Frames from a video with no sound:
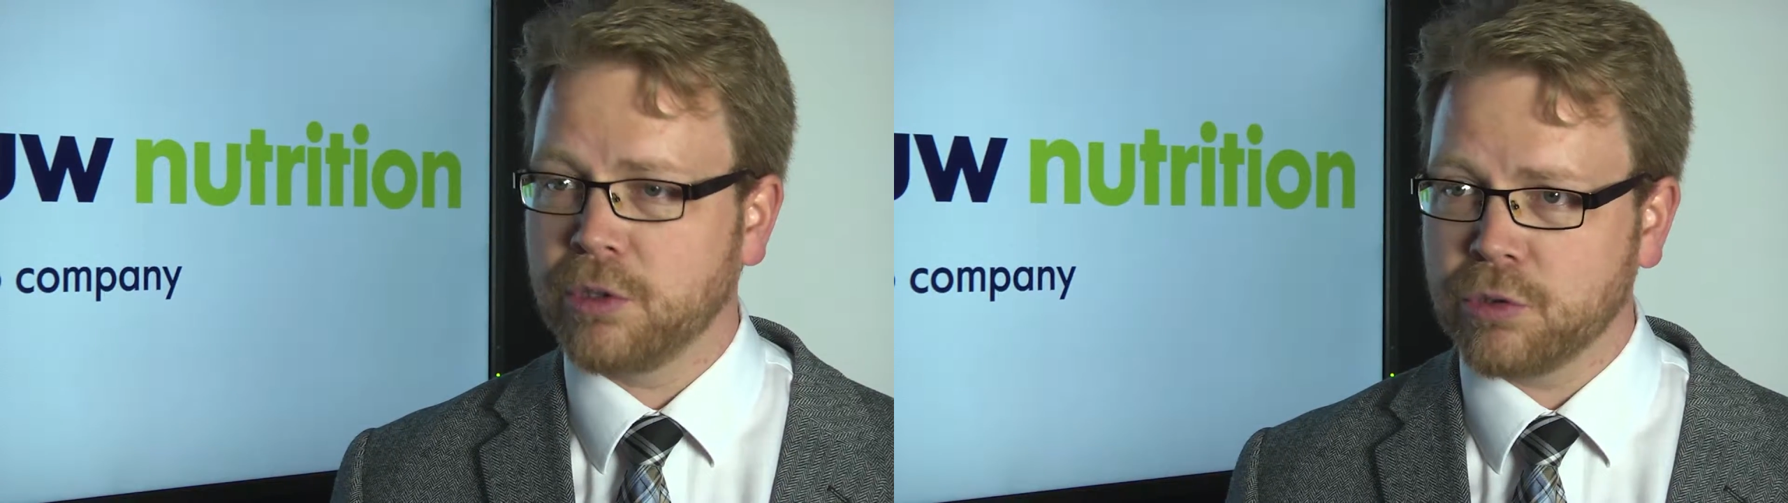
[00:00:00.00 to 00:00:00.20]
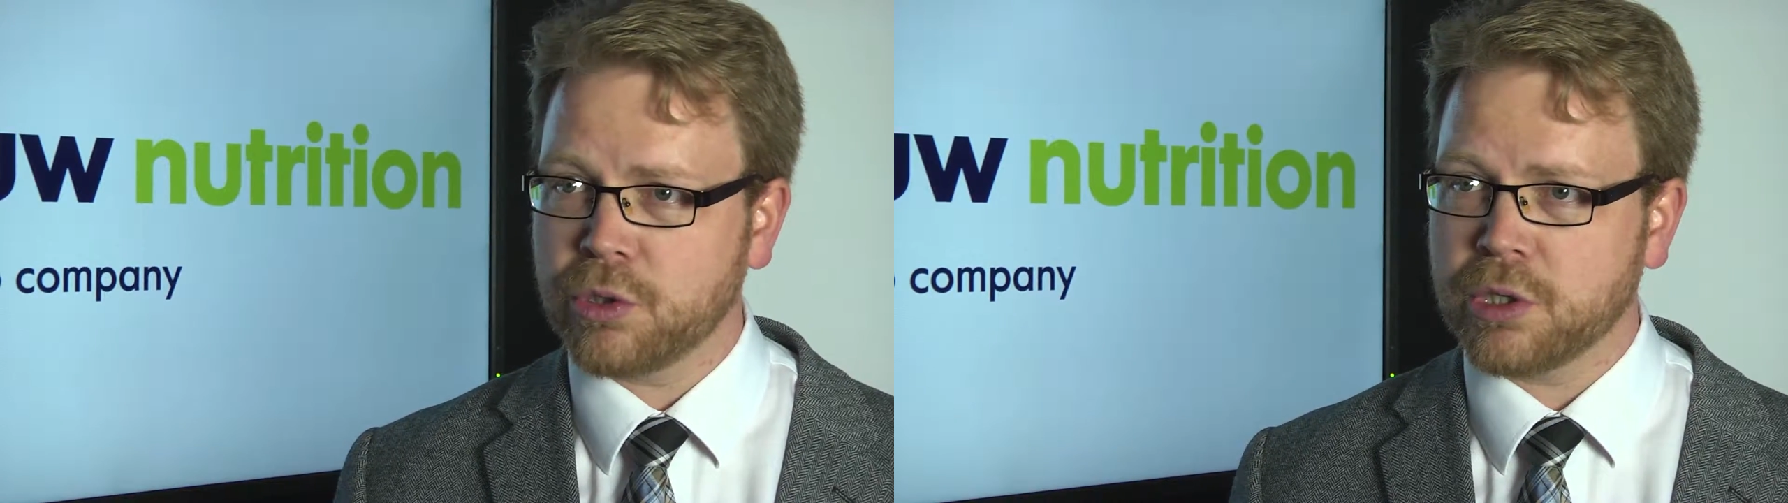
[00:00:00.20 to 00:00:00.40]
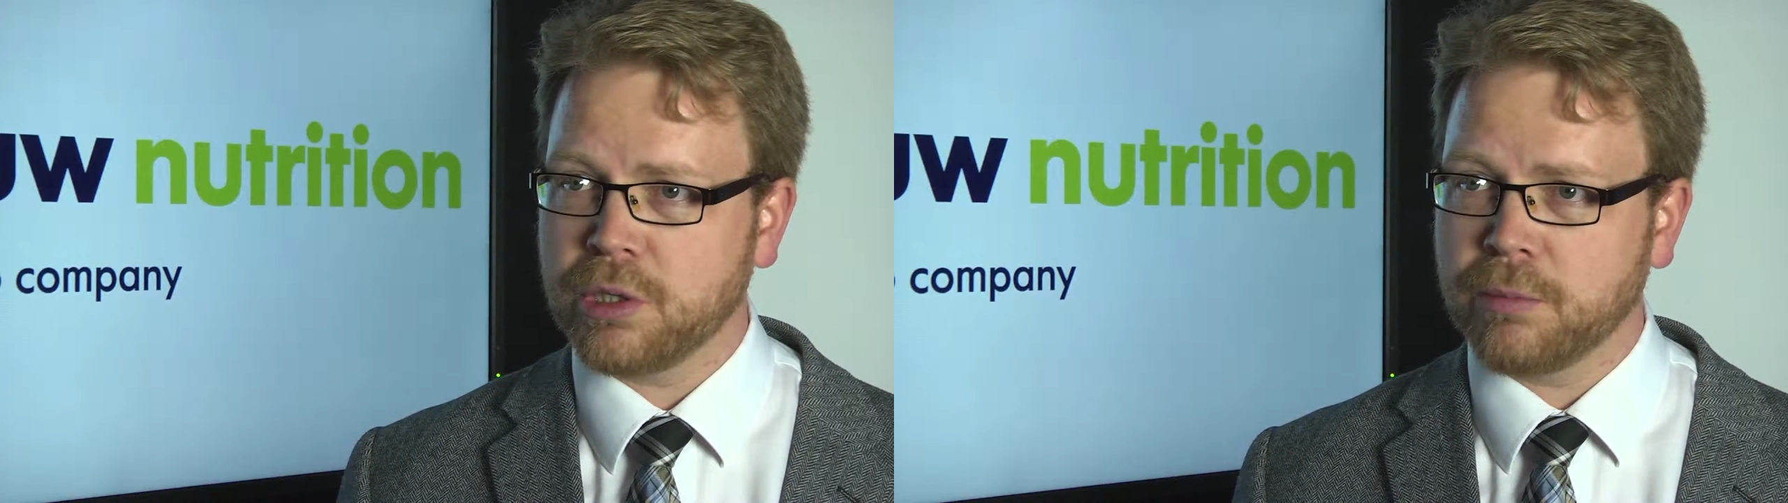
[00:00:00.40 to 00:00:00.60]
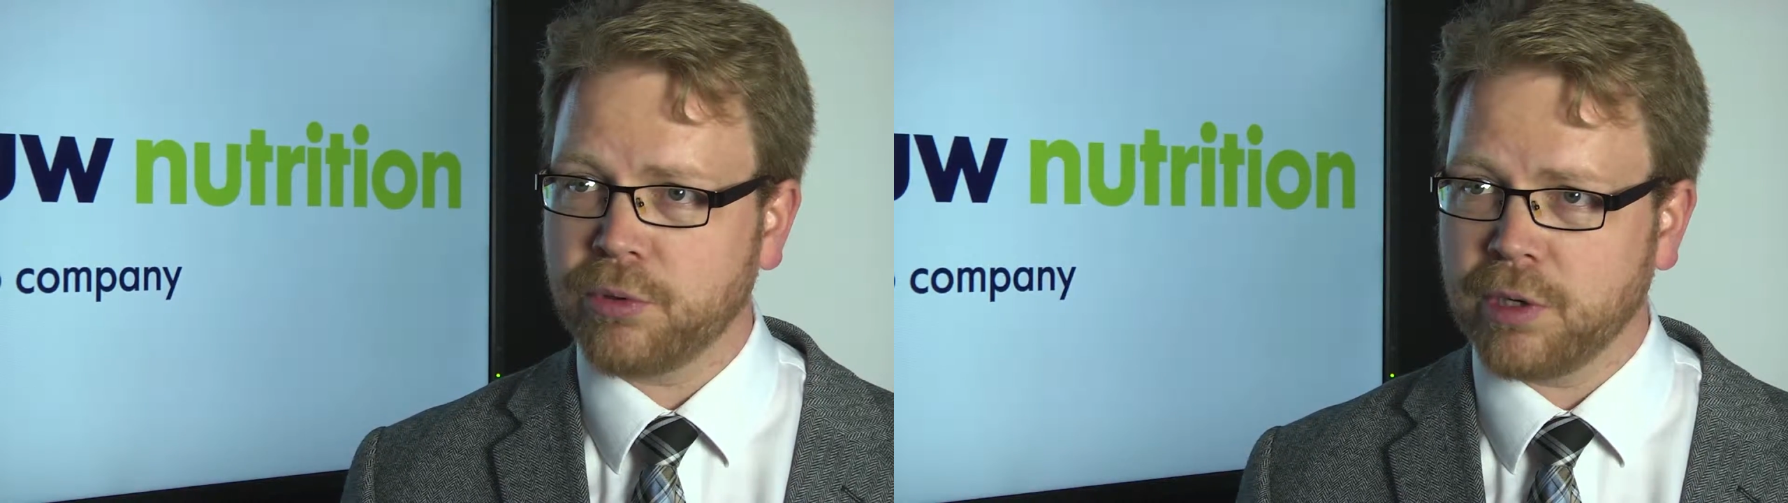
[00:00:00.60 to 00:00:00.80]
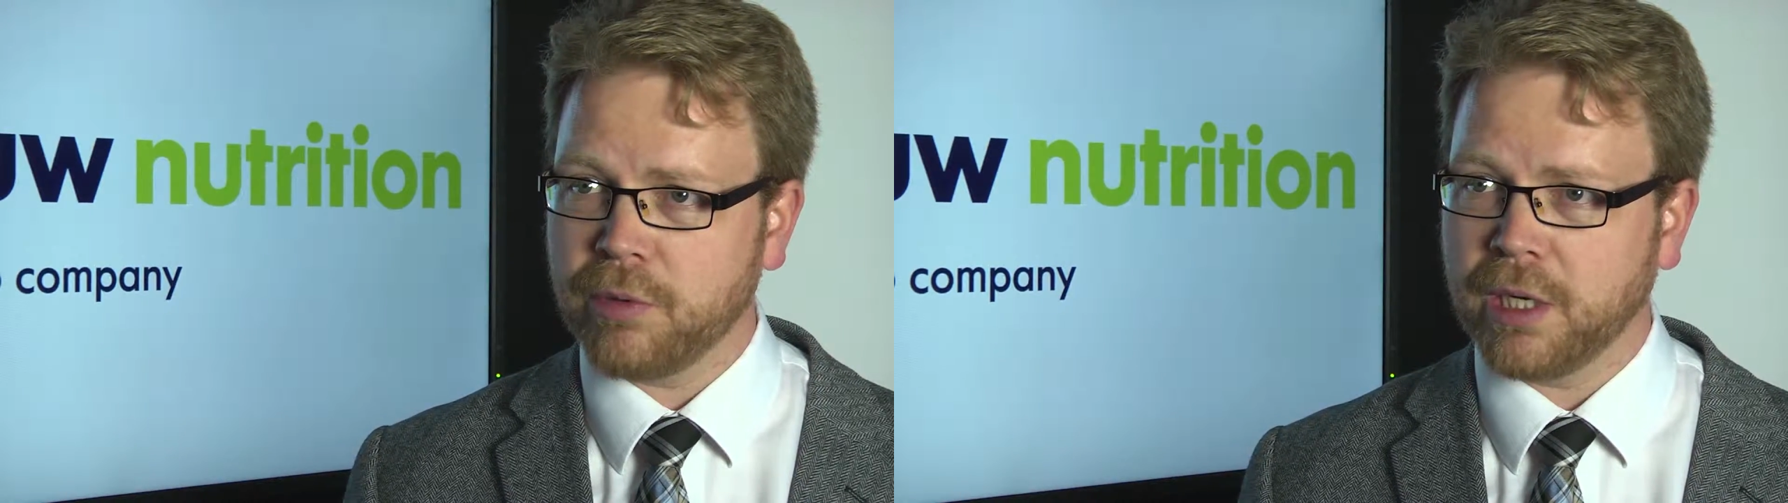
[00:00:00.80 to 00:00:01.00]
nutrition
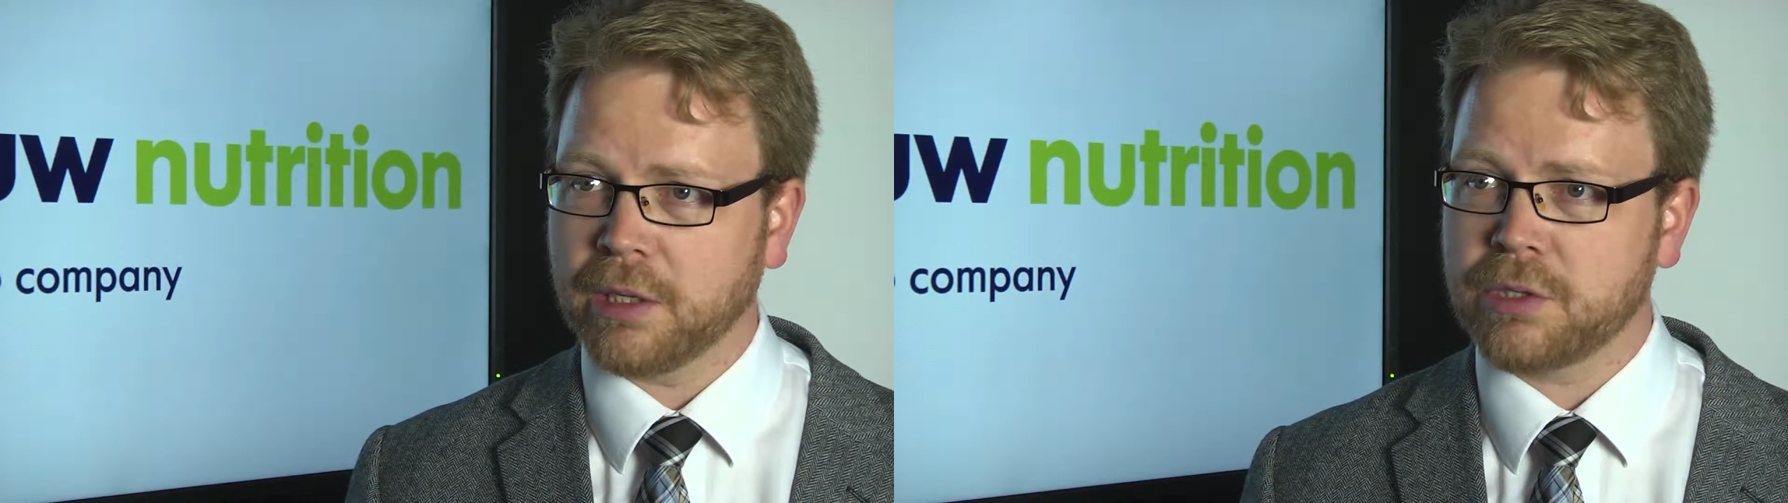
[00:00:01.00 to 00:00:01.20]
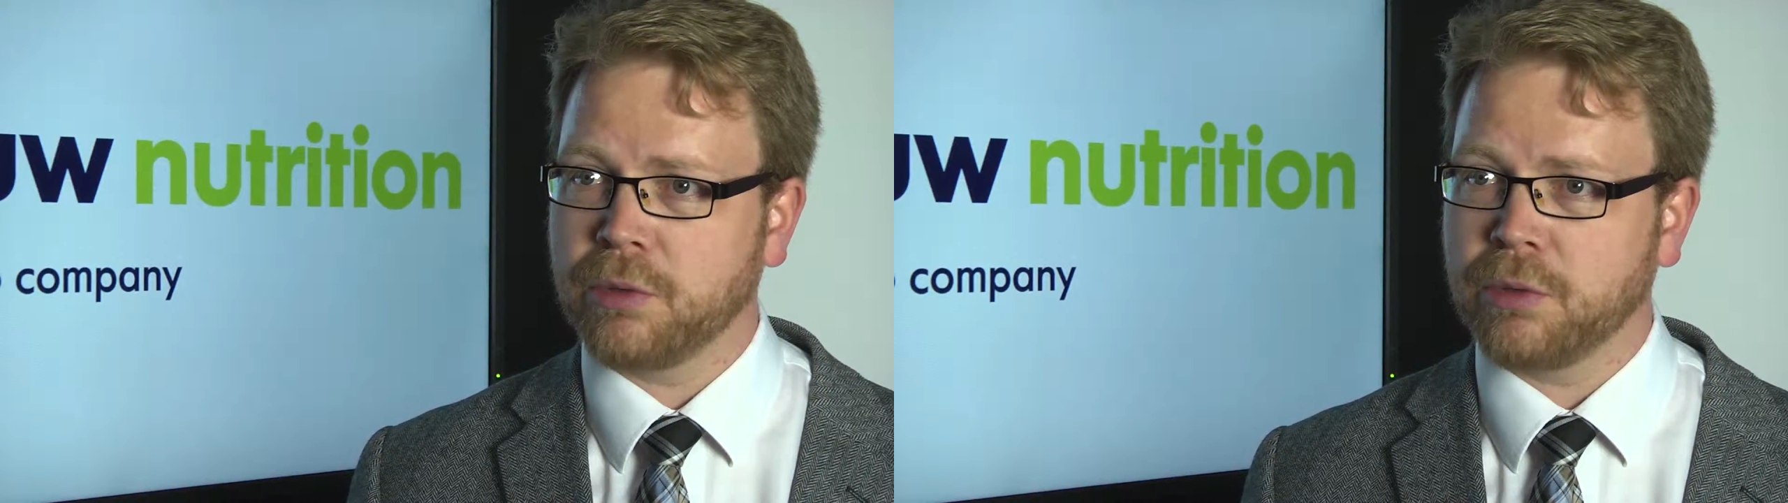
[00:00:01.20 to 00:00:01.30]
pre-weaning,